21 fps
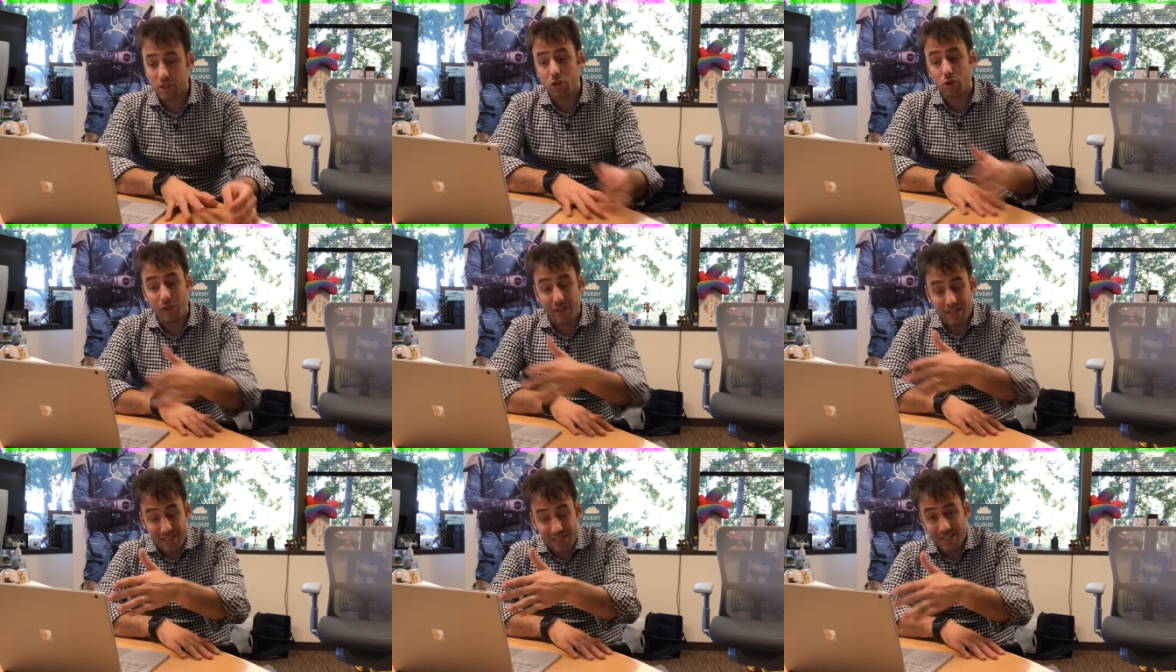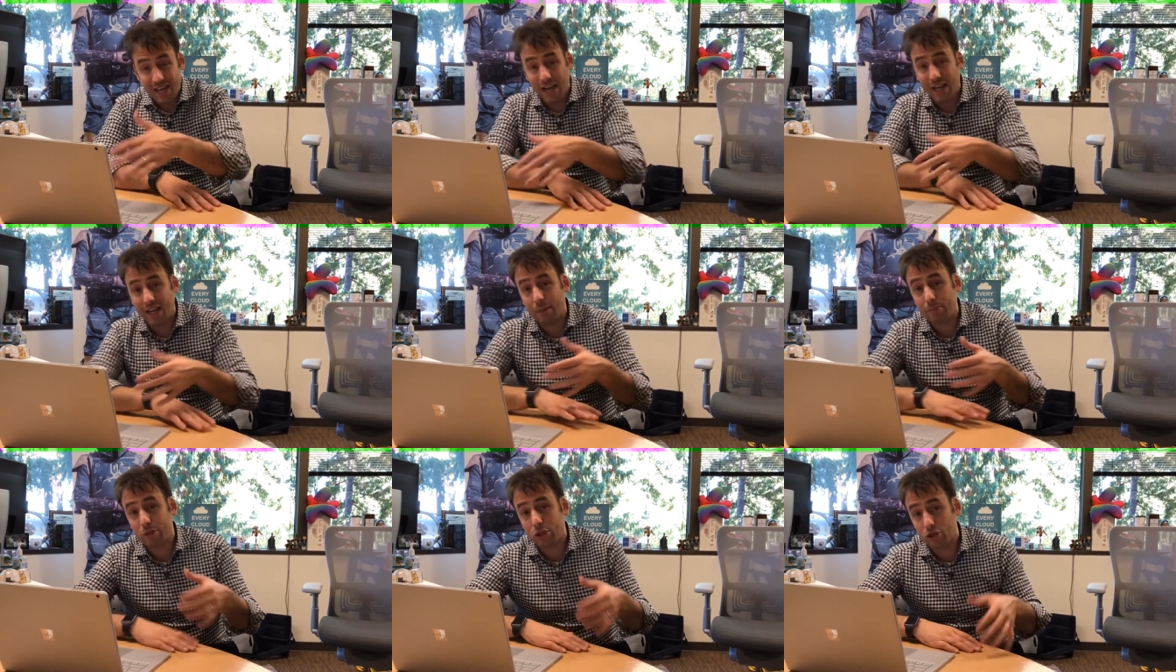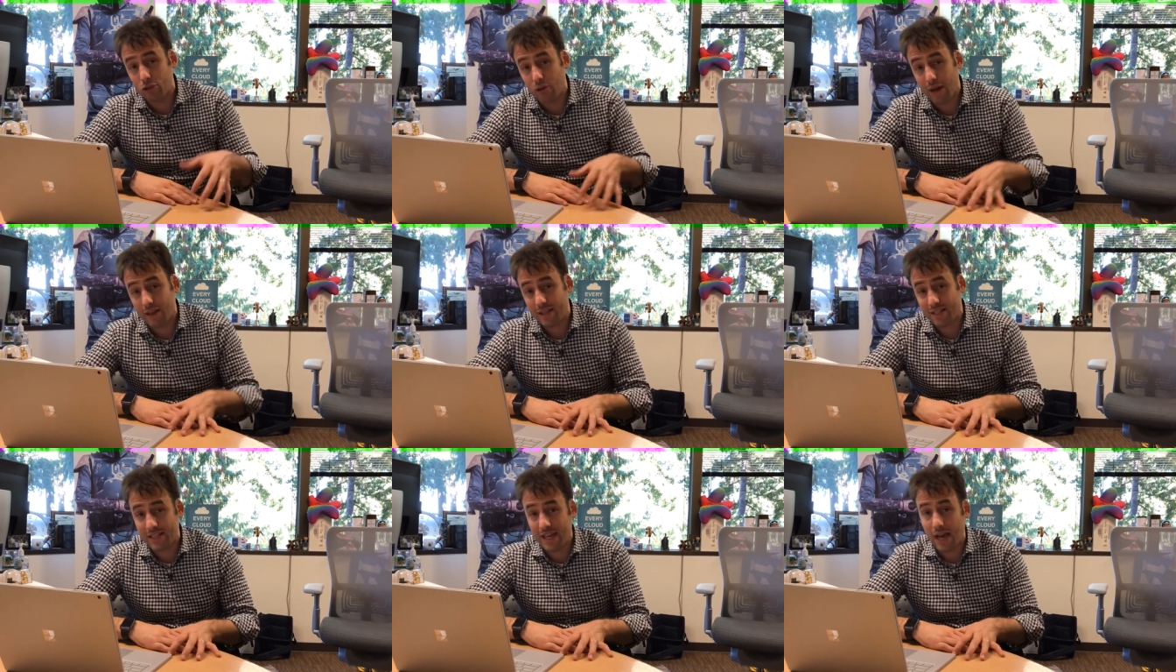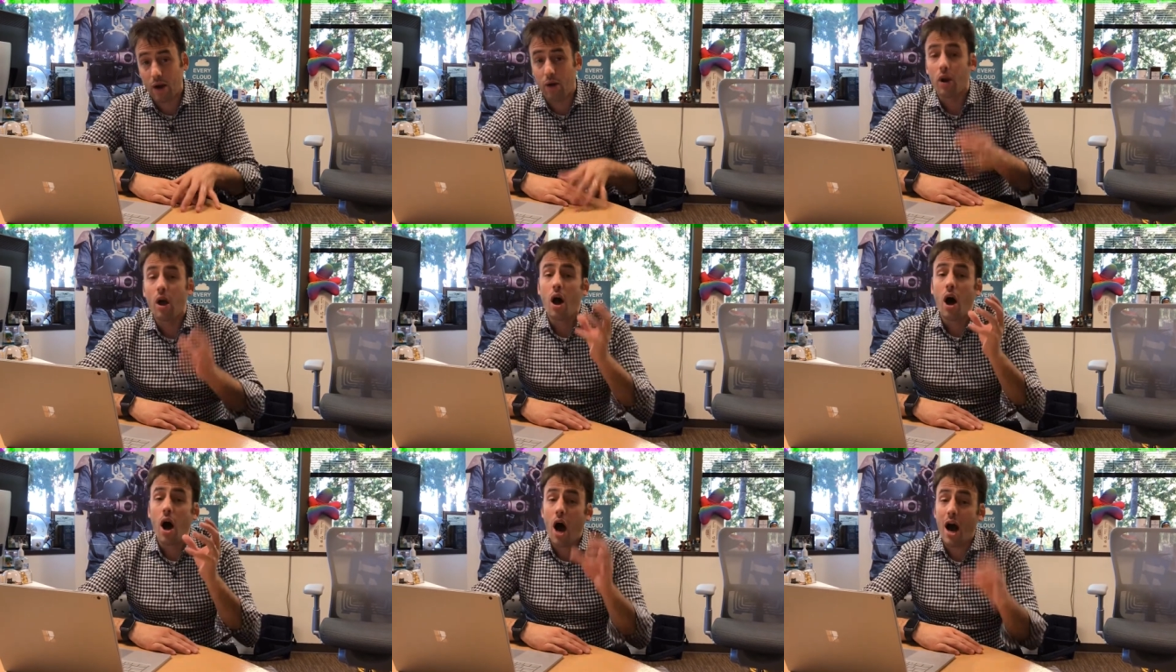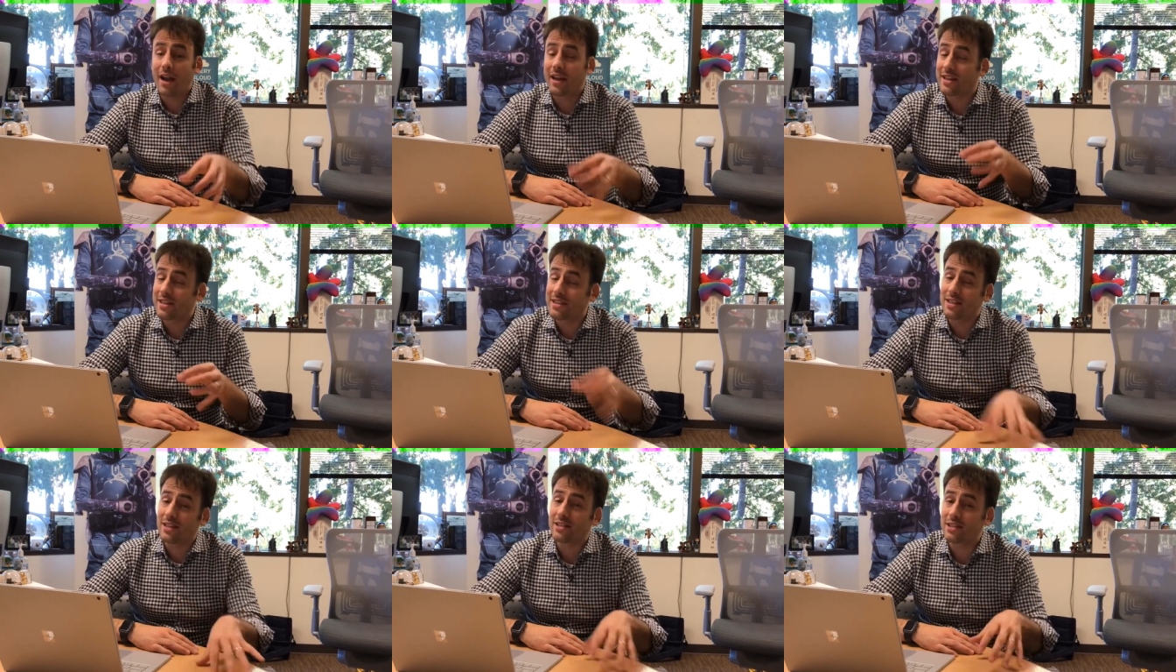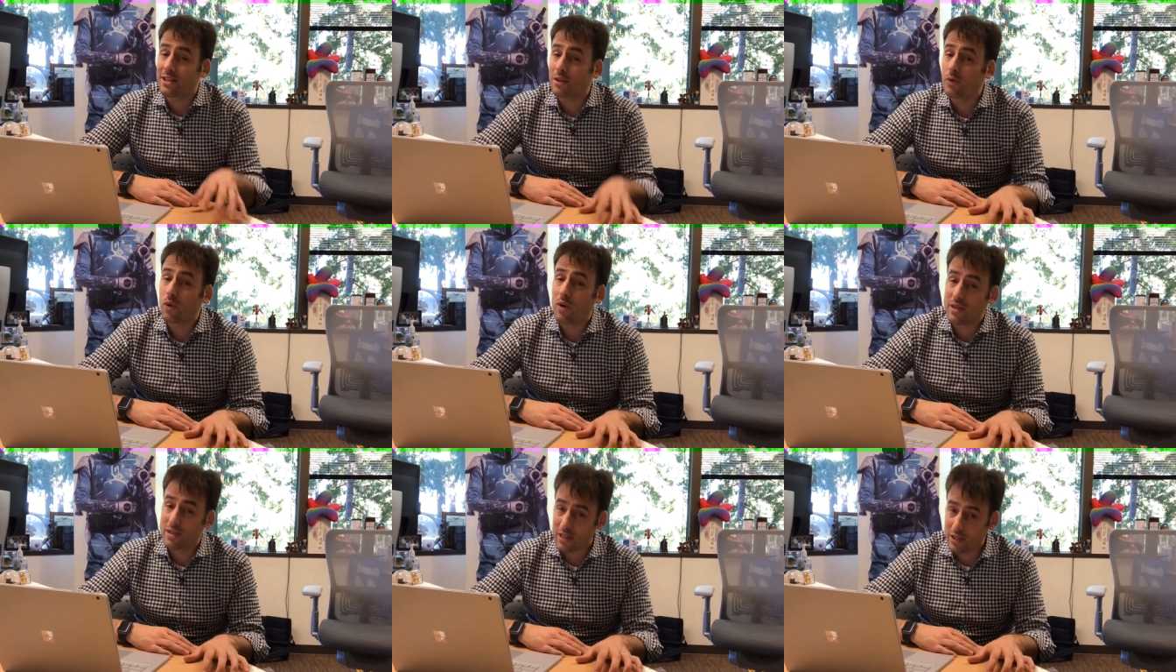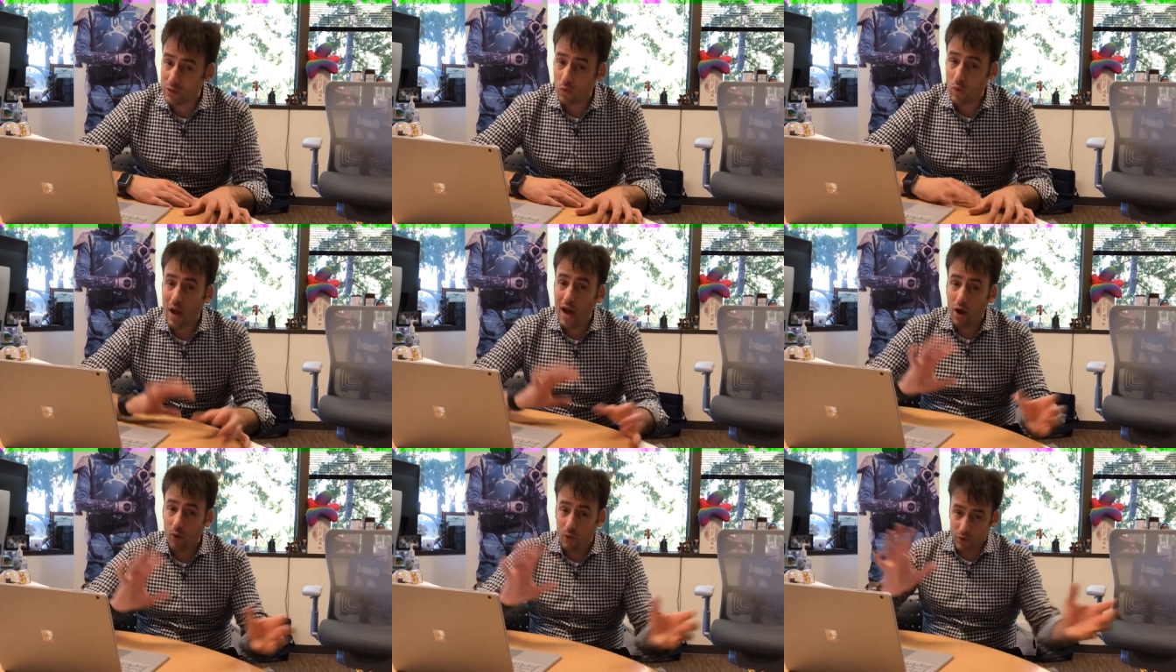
You can sign up to try this out on existing ones as well,